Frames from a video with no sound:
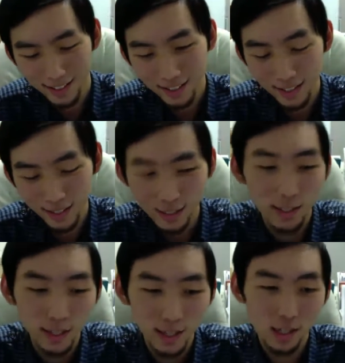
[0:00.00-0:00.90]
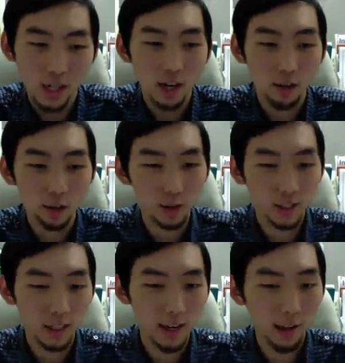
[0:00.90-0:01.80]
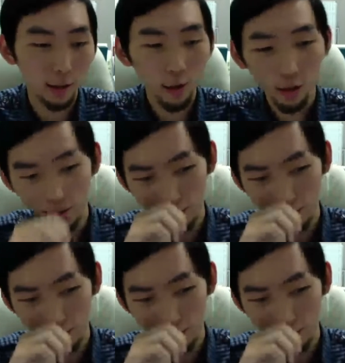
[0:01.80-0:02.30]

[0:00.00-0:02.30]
It's just general skin health.